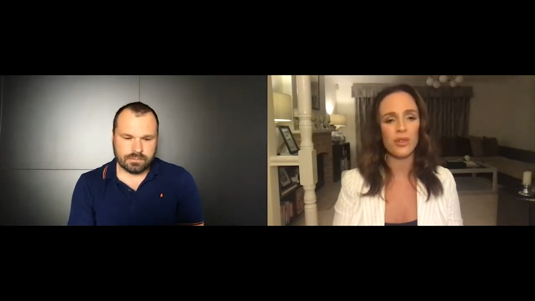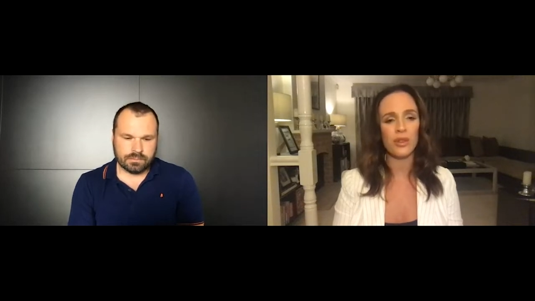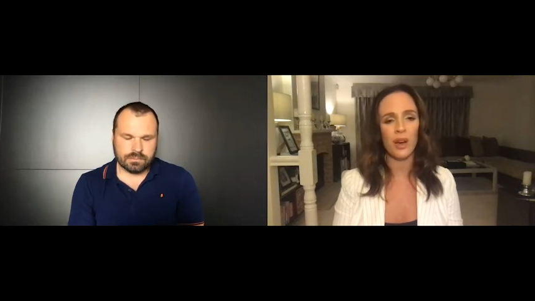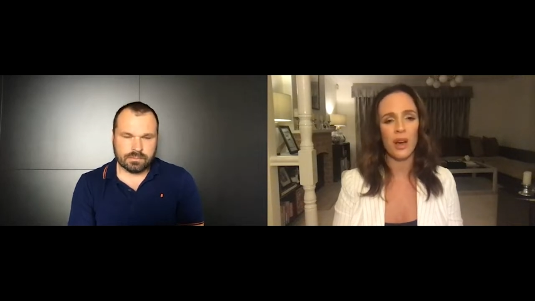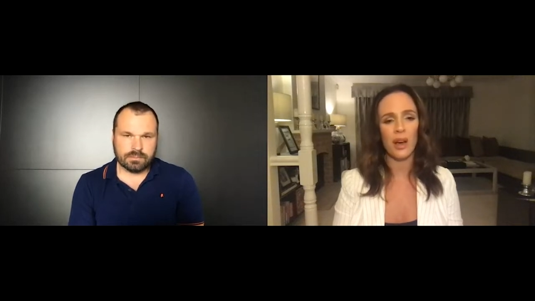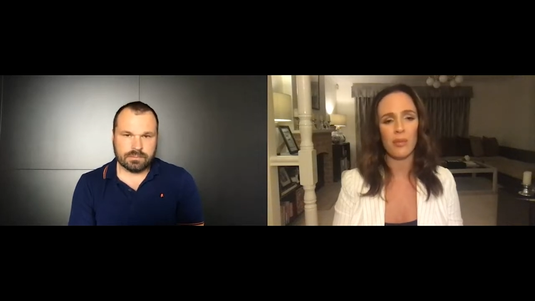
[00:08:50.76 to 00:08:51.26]

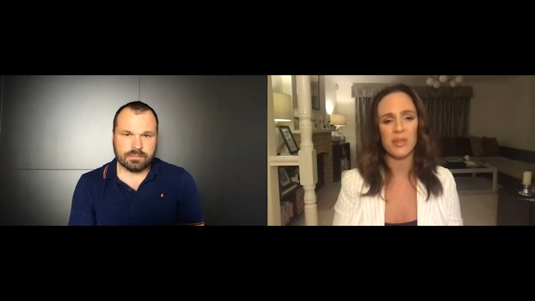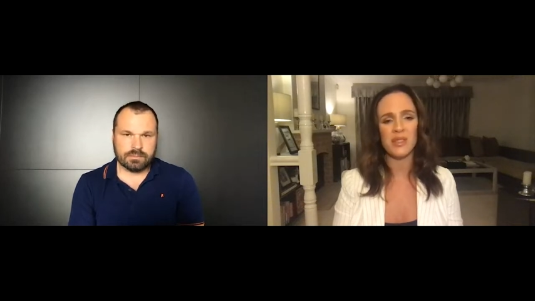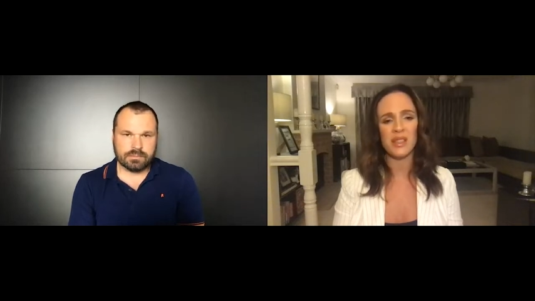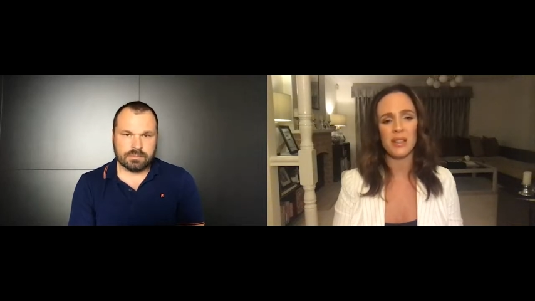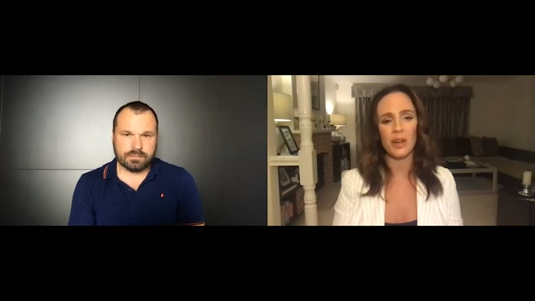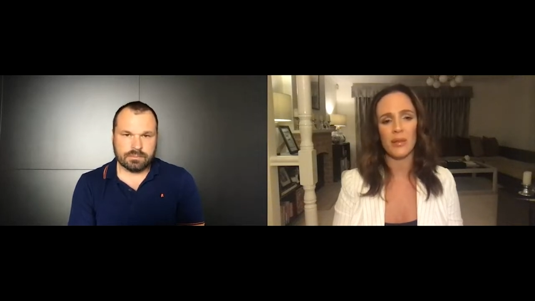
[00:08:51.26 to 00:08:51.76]
Speaker 1: uh,
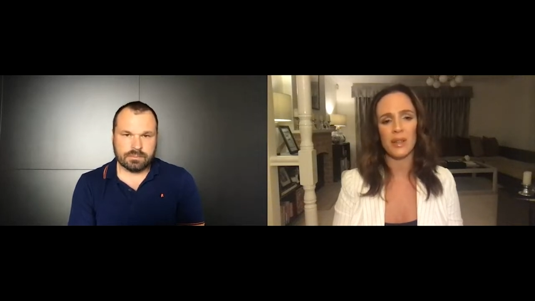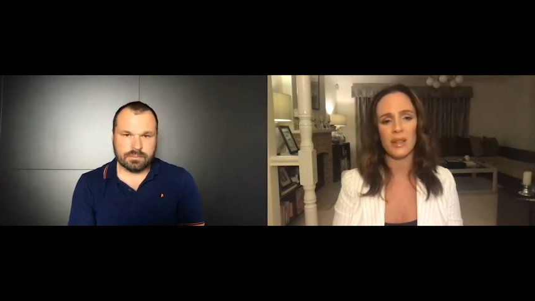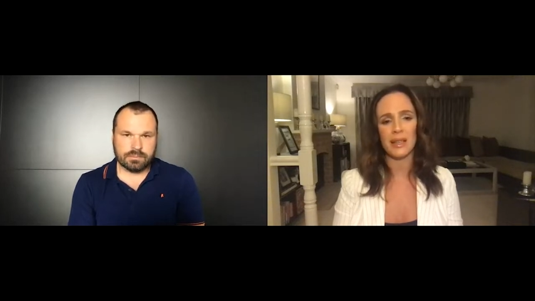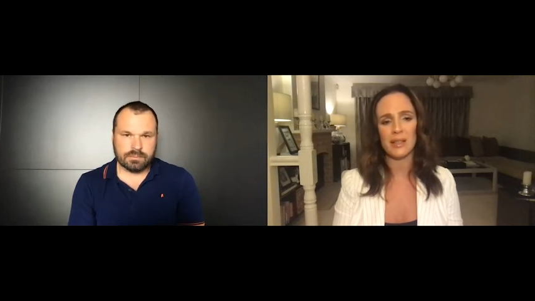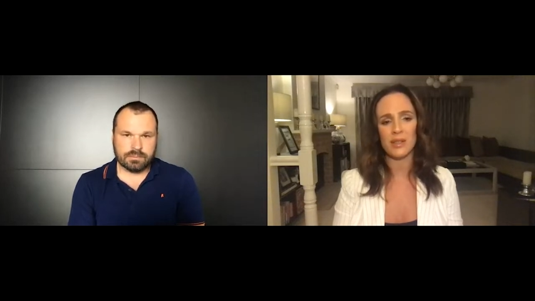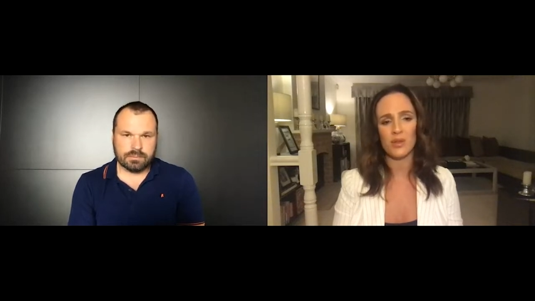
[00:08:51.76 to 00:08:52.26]
particularly over the
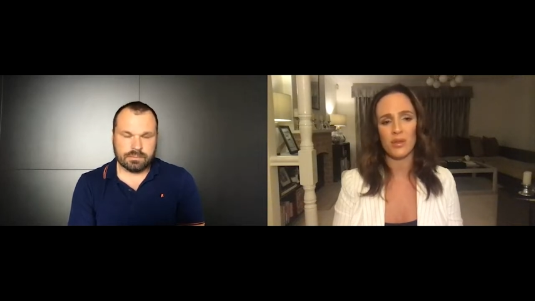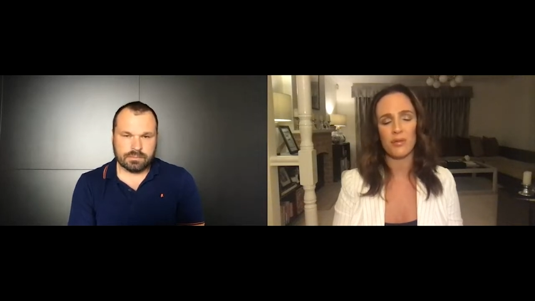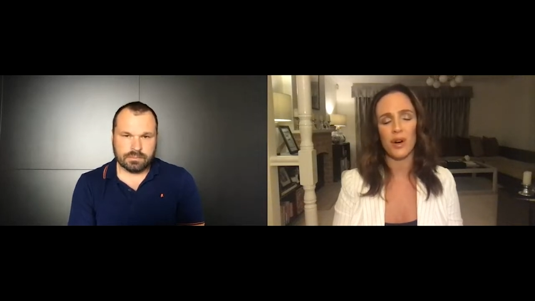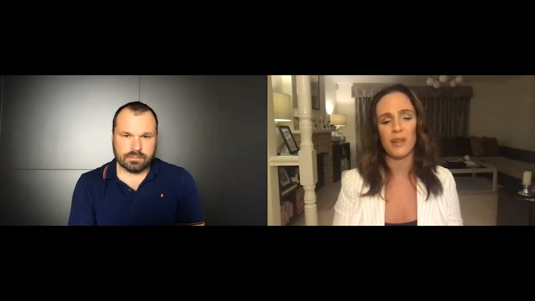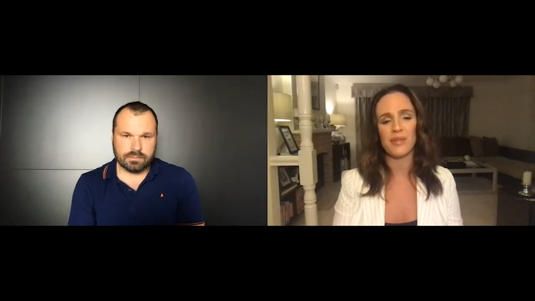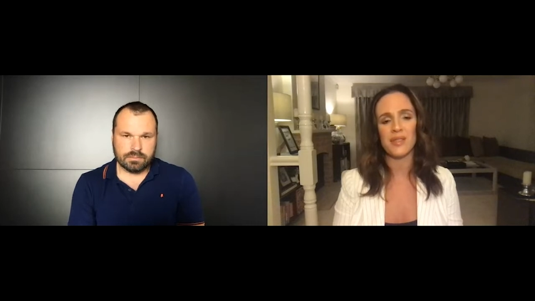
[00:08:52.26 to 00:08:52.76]
last sort of
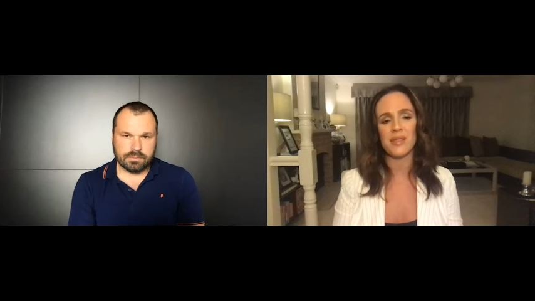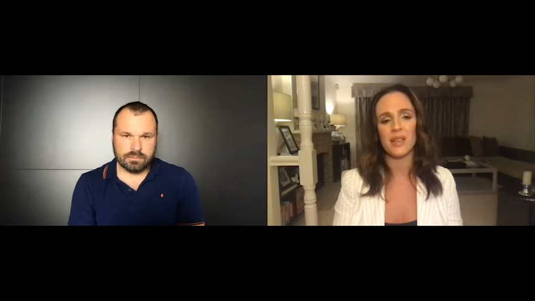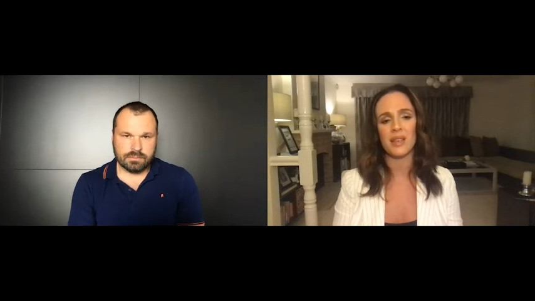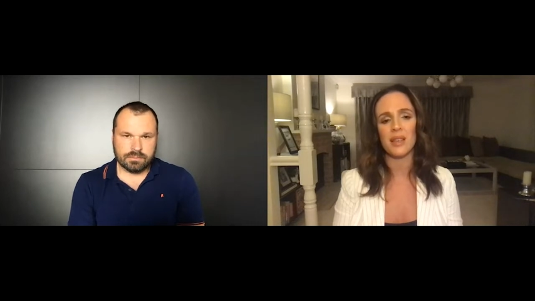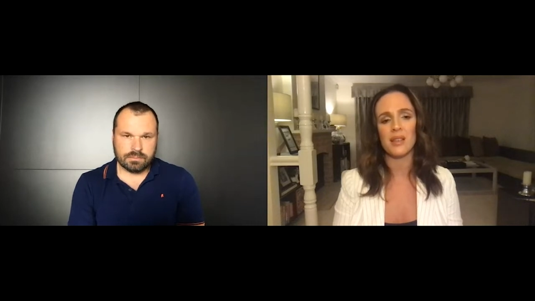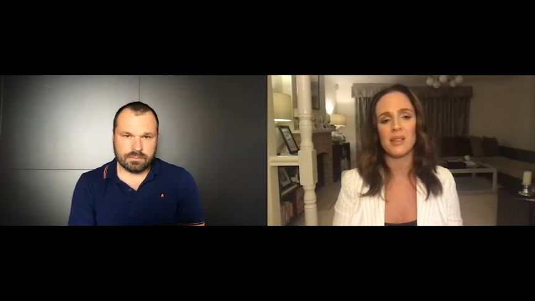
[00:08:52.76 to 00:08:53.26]
five to ten
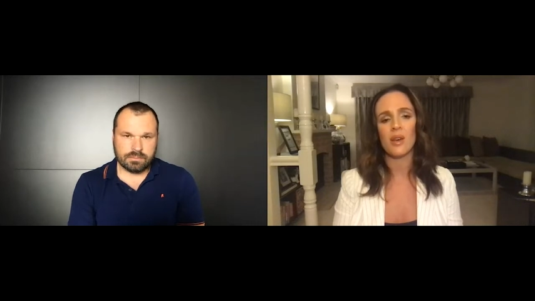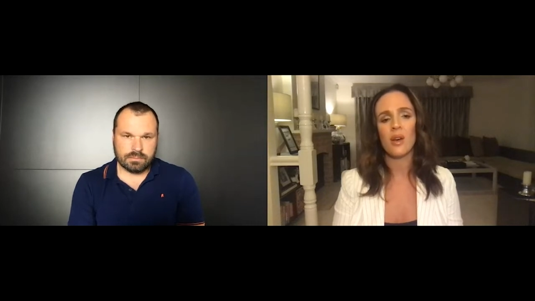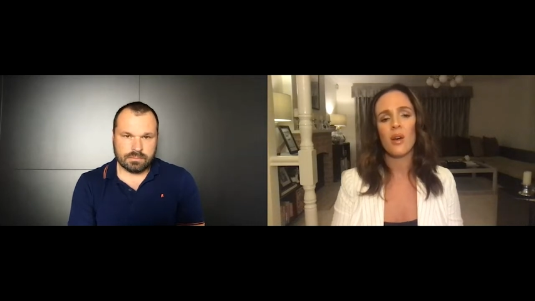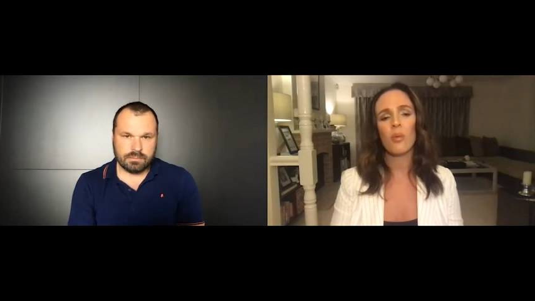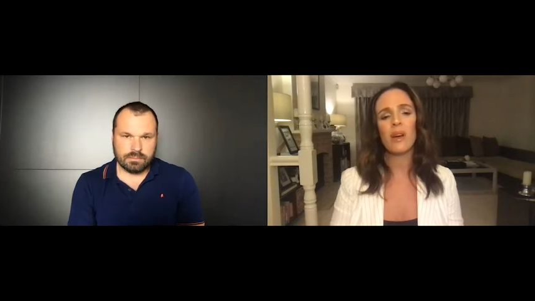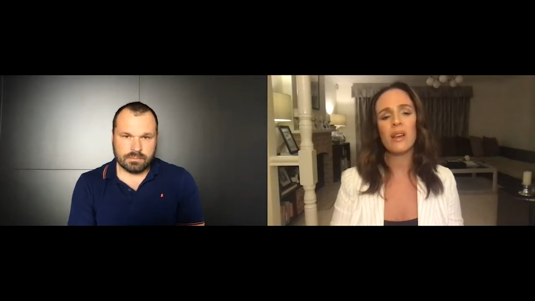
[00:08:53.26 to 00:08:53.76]
years.
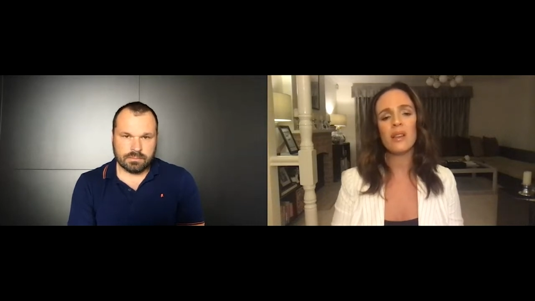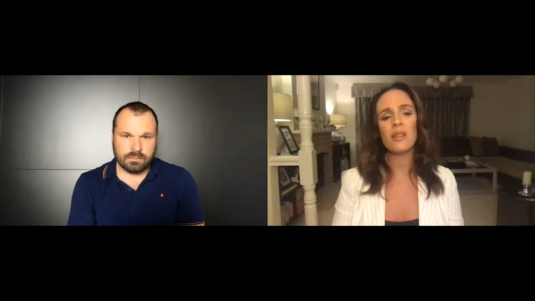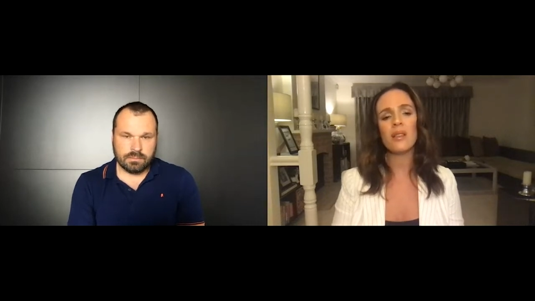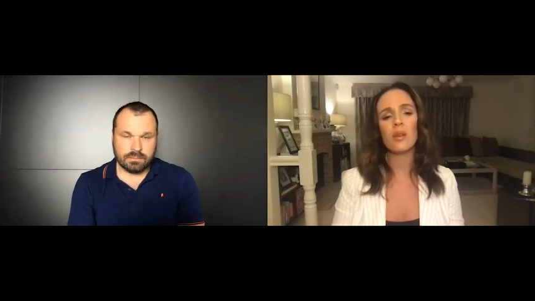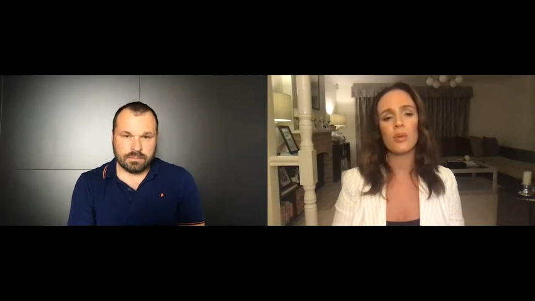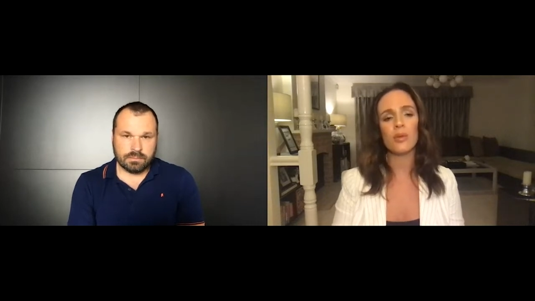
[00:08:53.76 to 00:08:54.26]
Where do you
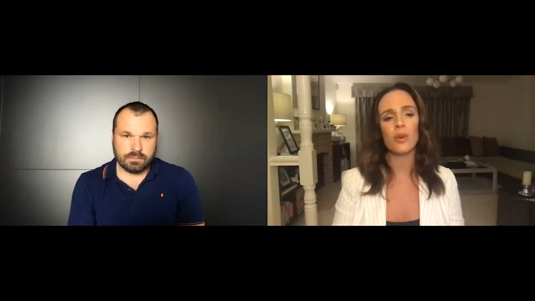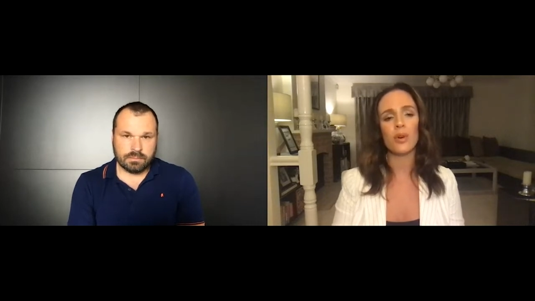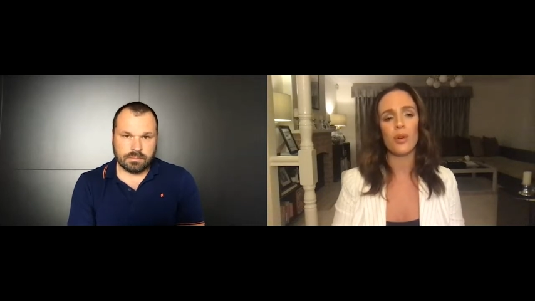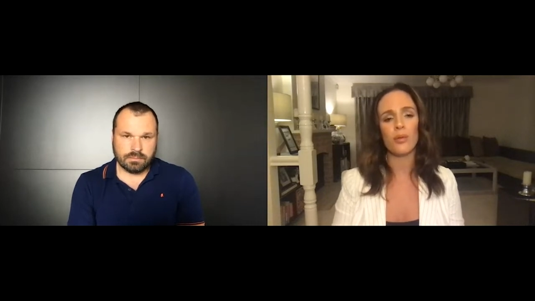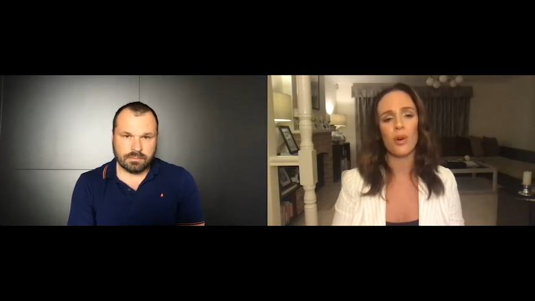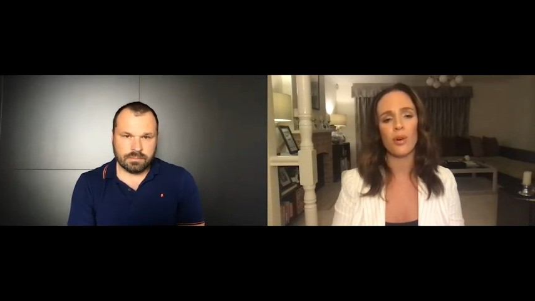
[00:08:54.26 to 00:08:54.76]
think we've gone
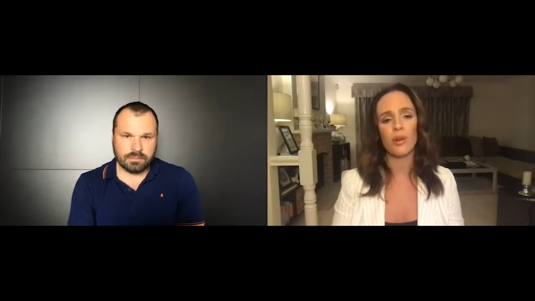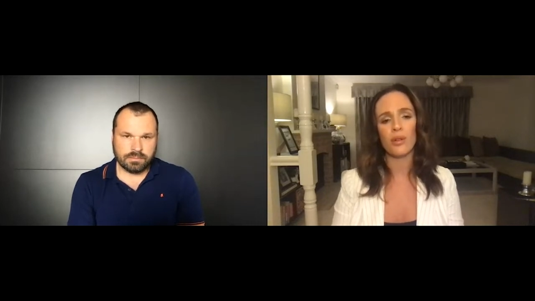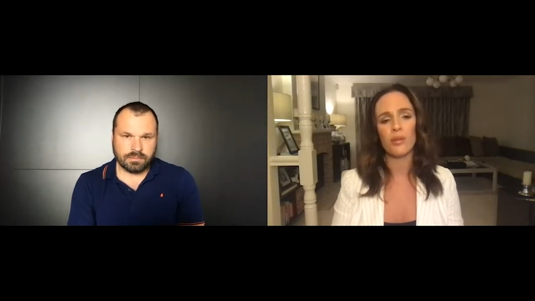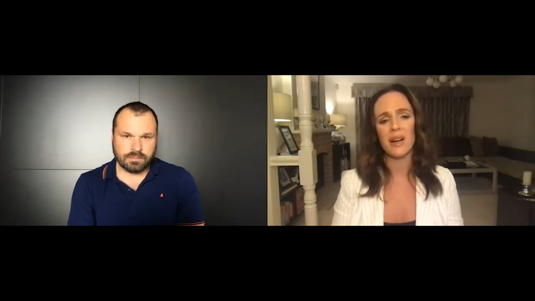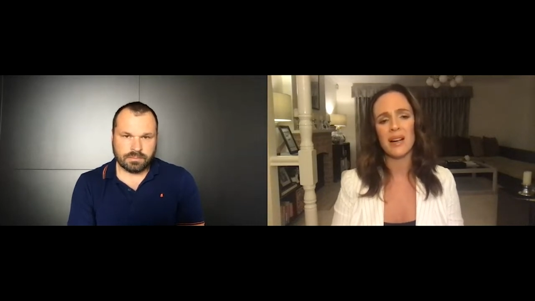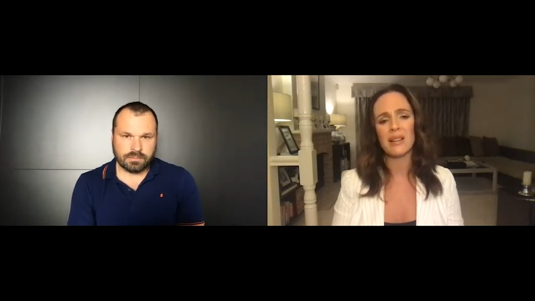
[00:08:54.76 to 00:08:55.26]
wrong,
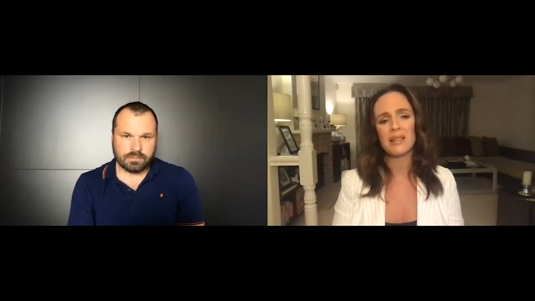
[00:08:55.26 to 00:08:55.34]
Mark?